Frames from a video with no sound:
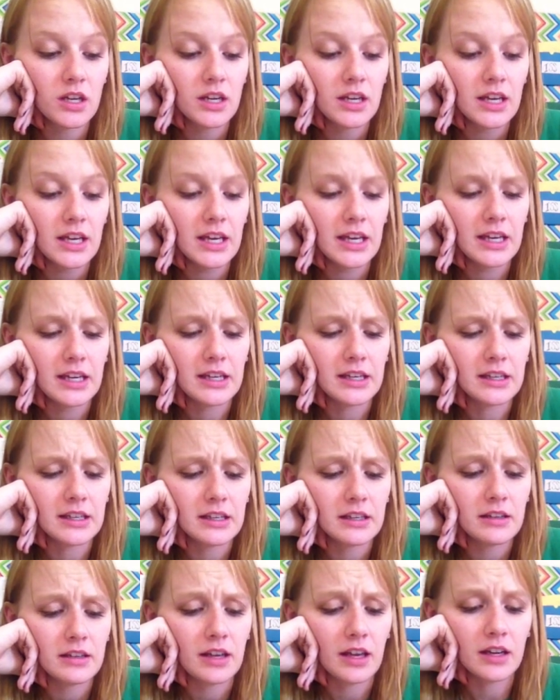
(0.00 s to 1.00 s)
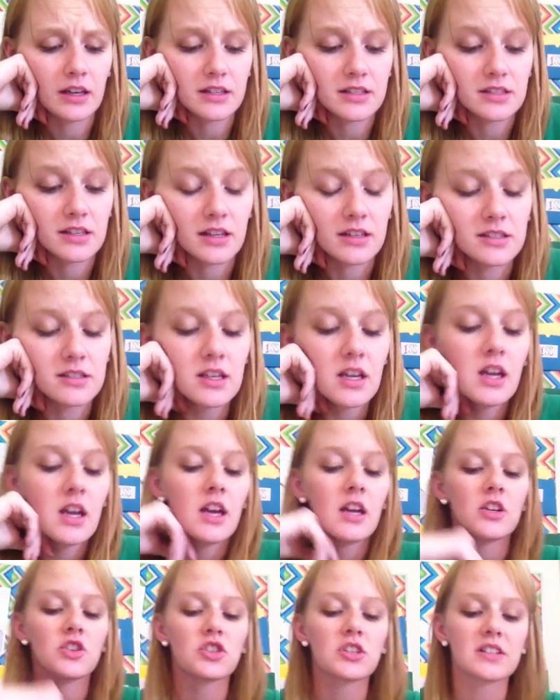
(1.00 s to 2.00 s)
Hey, Hannah says.
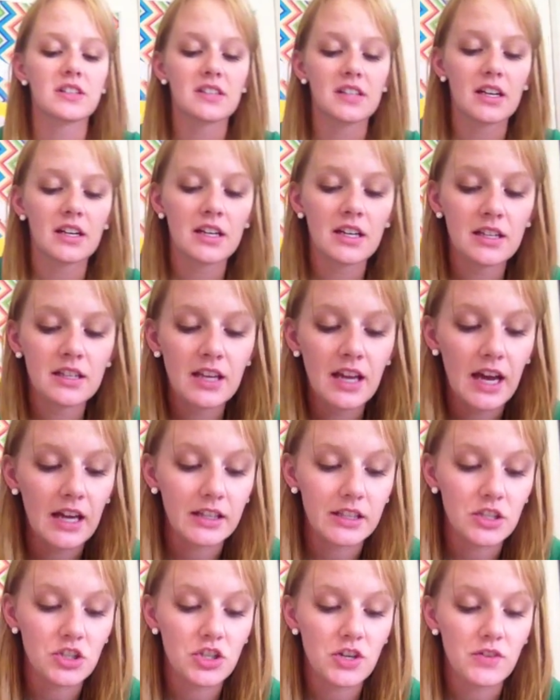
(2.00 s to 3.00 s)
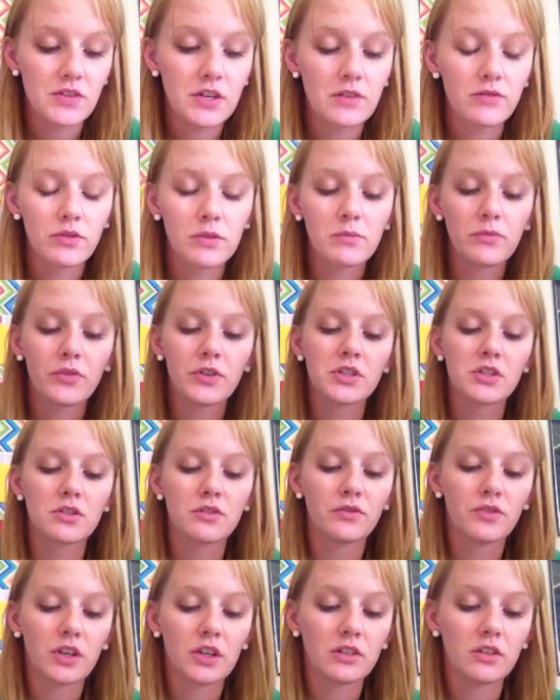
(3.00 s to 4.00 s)
She's standing in the alley, shifting from foot to
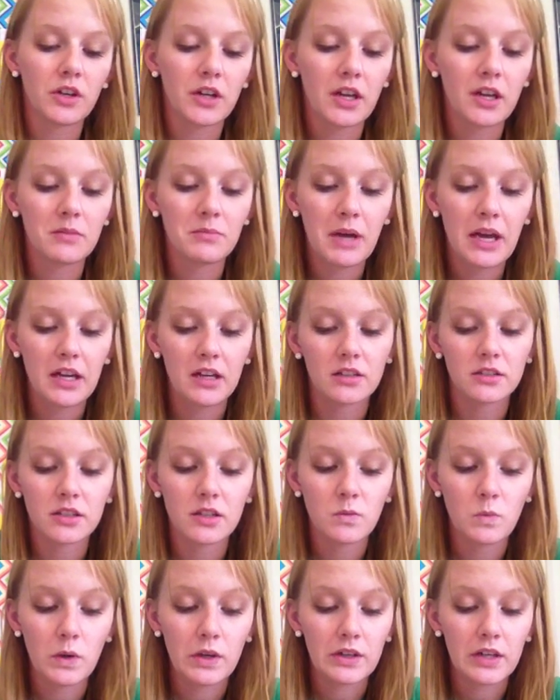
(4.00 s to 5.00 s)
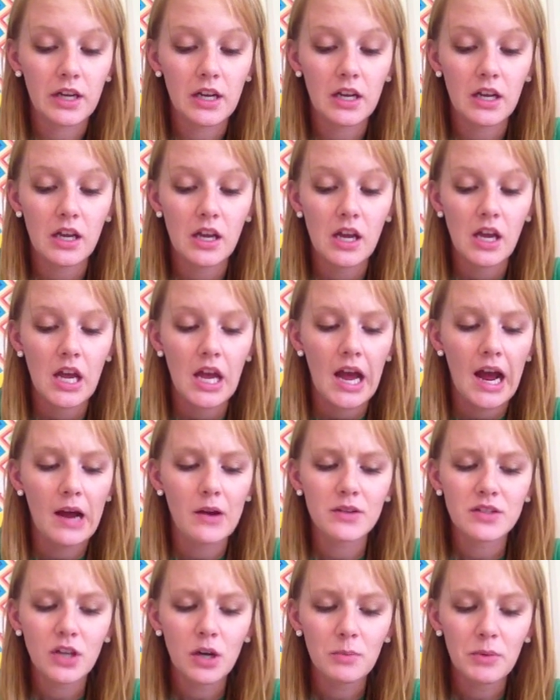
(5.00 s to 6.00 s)
foot, looking pale and worried. I
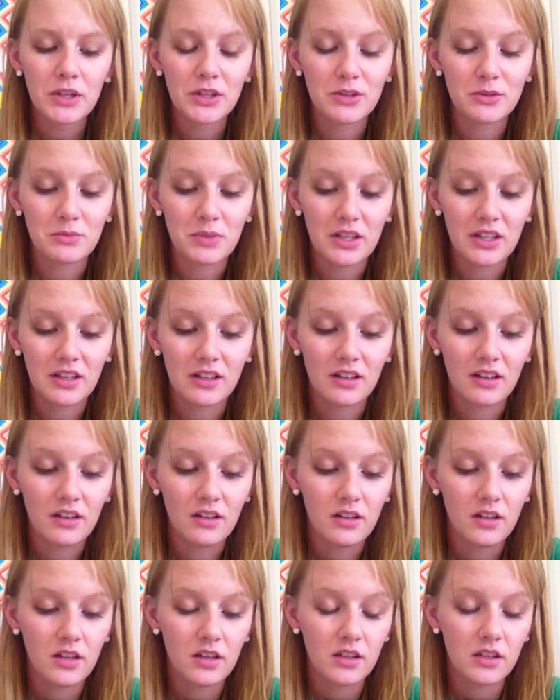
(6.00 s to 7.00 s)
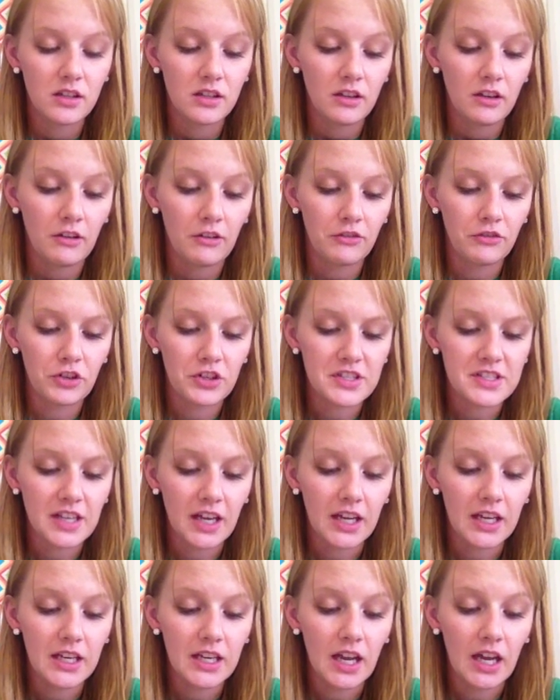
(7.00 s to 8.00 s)
was hoping you'd be here. For a
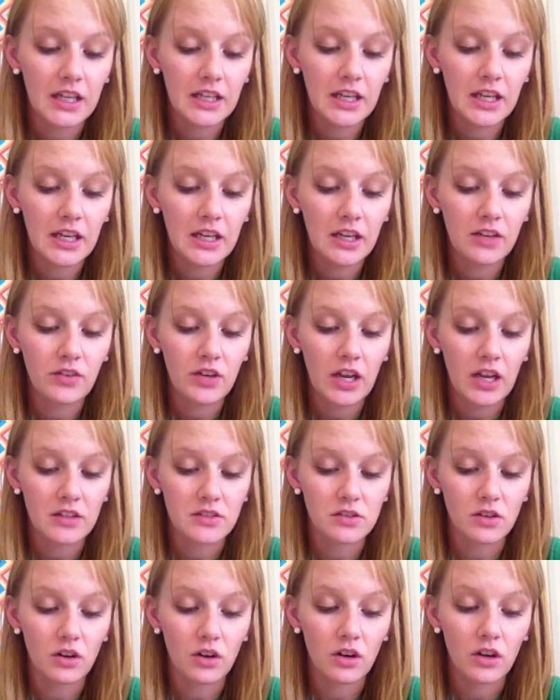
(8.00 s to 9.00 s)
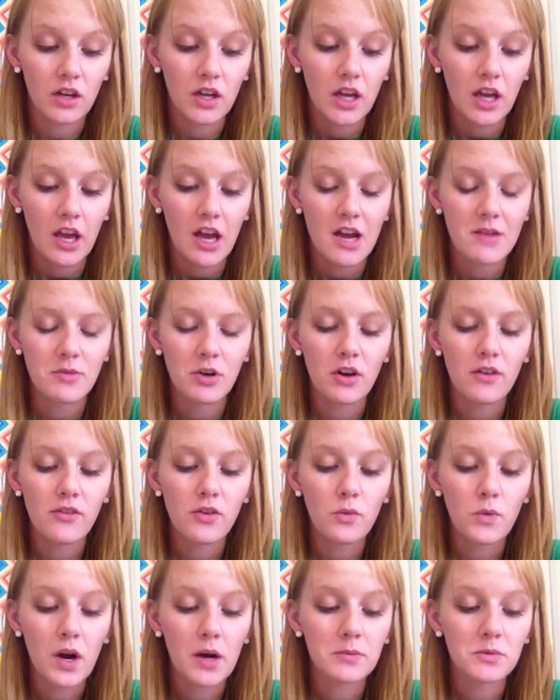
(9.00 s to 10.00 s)
second, I can't even answer her. I'm
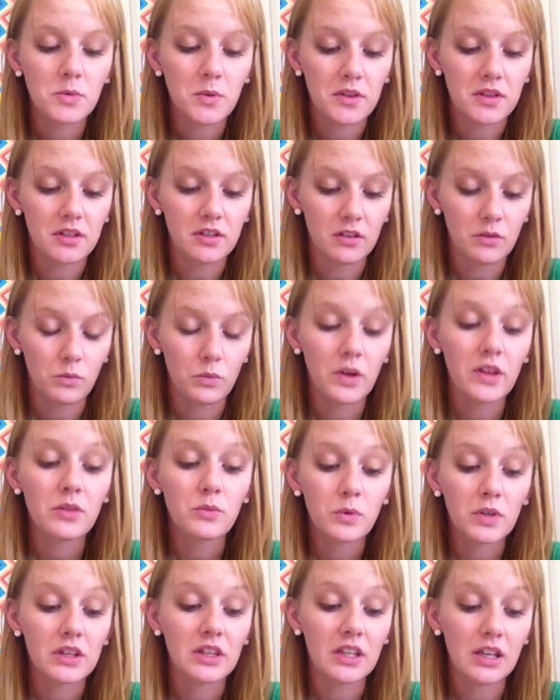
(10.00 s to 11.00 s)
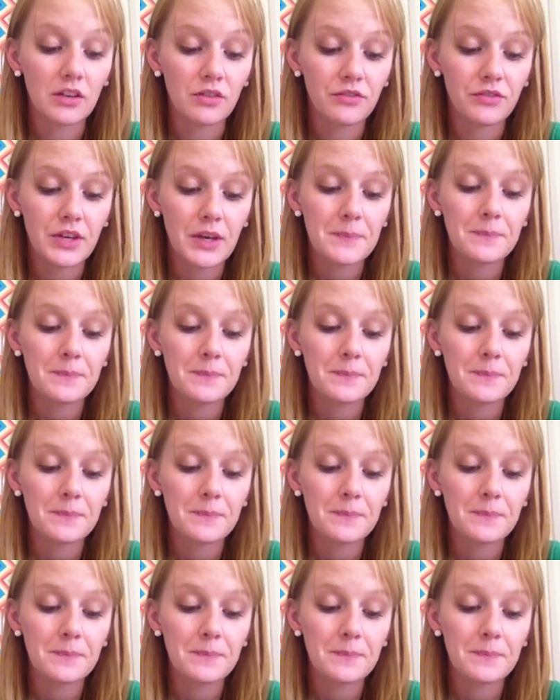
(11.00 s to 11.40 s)
overwhelmed with relief.